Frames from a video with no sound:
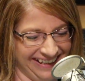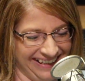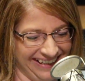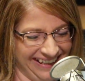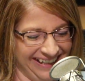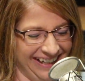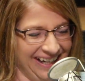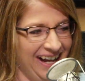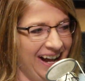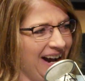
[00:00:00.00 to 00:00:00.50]

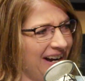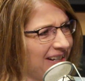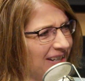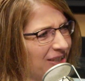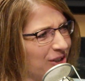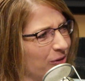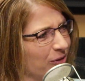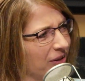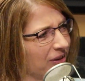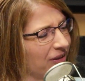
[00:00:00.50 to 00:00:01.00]
I just
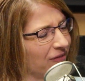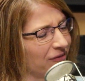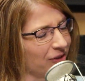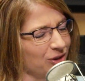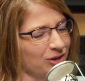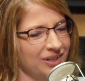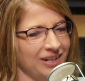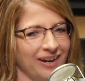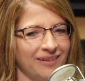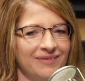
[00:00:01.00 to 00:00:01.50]
spoke it the
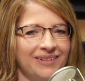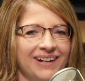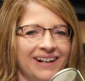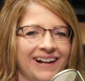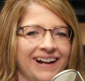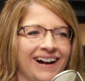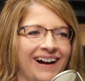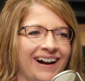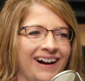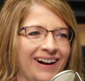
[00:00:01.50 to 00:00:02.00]
first time
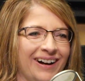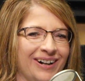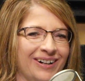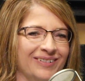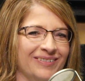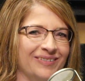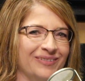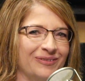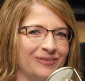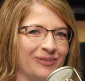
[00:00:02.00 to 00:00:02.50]

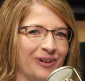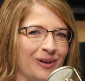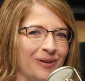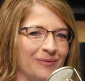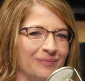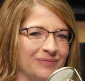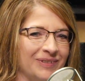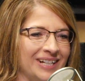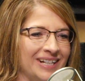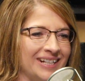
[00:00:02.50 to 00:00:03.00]

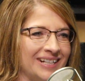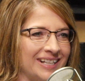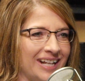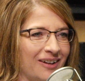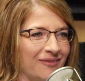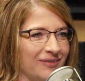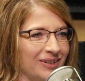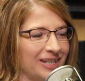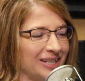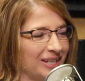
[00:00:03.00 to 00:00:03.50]
from the St.
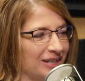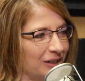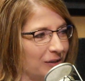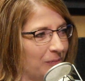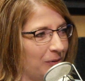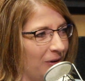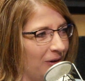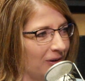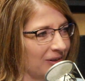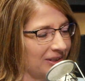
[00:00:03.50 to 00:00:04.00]
Vincent de
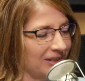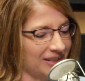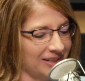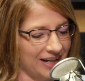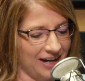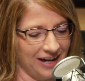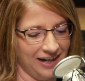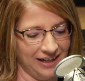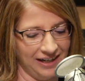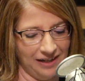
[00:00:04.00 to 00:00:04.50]
Paul
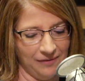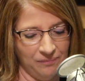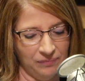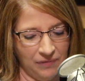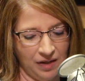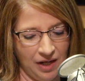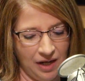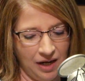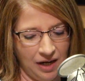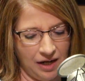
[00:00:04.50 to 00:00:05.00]
Society.
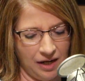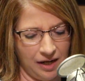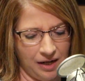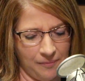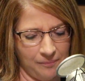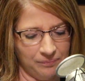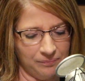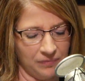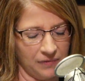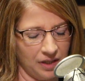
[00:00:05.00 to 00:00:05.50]

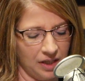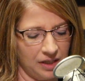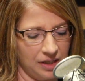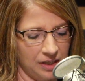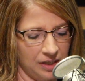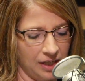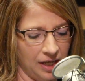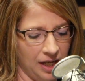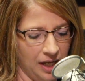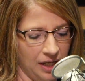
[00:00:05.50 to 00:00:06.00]

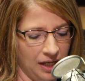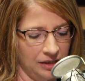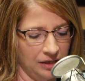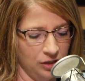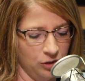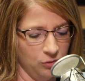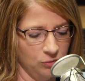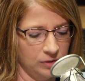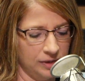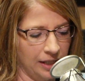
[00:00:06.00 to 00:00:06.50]
Can
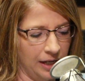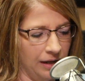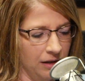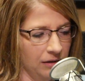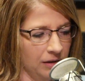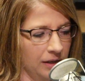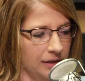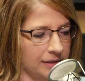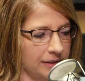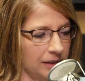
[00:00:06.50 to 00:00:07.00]
you tell
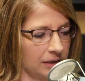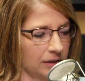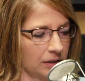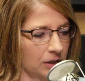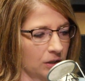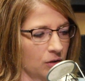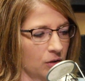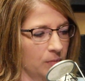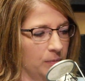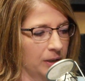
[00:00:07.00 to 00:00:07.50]
us a
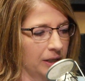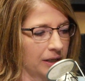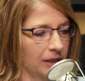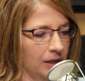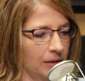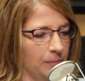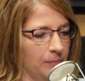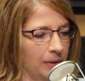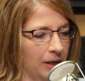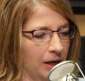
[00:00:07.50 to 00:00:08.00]
little bit
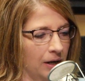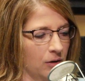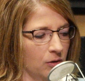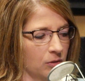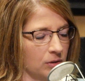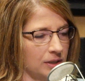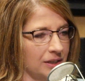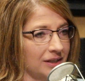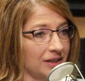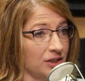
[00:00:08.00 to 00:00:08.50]

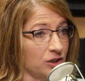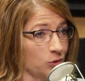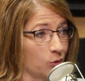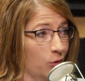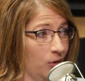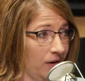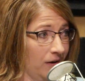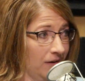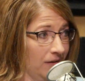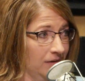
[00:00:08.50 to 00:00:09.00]
about the
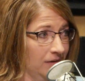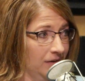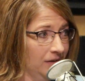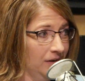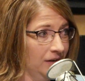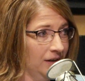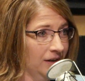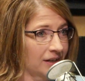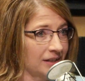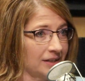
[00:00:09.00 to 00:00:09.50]
store?
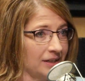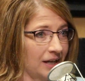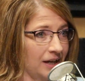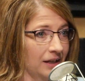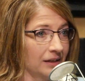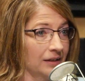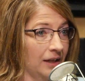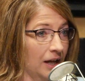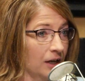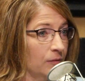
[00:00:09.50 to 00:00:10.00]
Because a
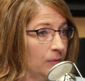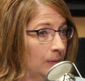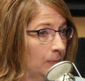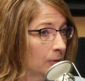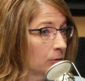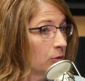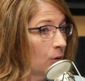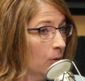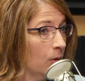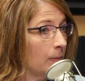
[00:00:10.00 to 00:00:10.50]
lot of people
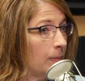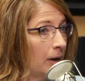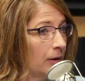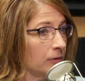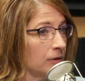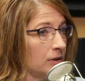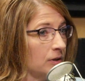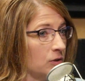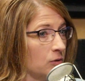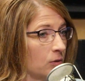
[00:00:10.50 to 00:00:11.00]
know about
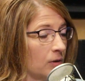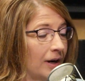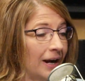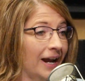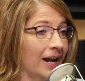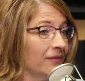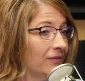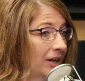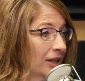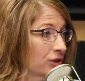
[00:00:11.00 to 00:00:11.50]
the store. I
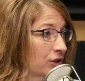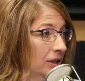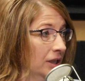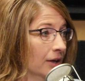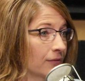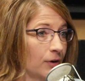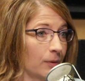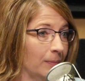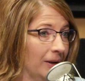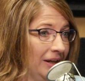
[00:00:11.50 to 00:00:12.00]
have actually
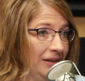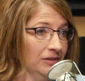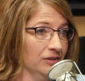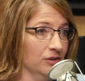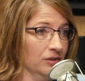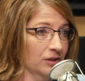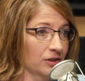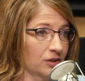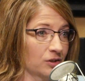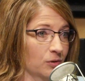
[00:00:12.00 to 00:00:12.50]
never been
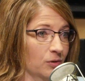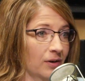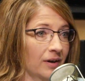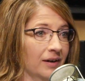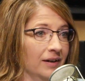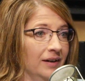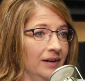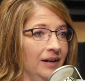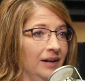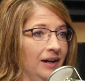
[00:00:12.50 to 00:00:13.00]
to the store.
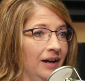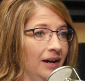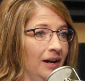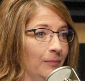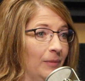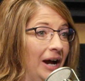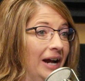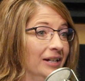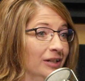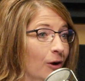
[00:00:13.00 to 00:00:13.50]

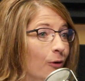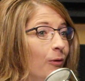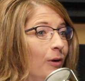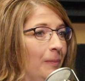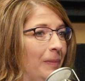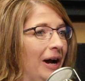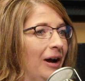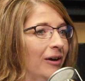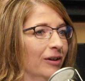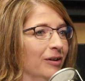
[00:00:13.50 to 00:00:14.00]
I know
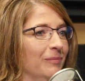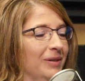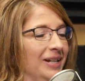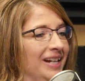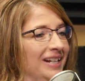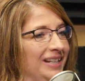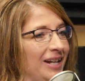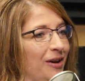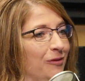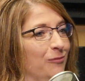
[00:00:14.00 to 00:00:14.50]
about it
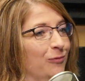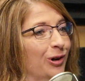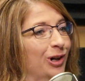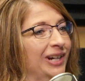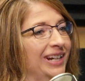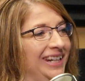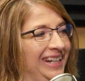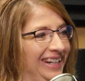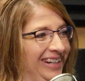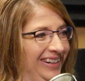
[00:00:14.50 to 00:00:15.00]
because I work
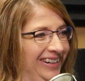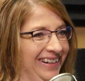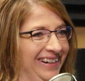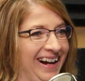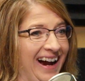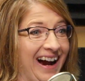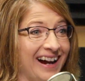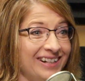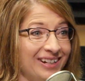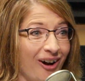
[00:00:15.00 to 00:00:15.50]
here.
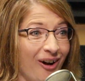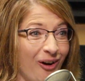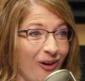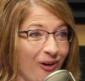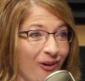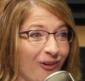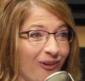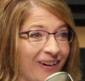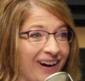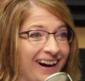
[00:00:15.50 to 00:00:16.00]
I
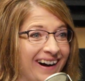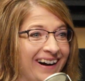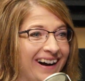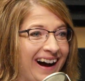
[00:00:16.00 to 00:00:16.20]
know. But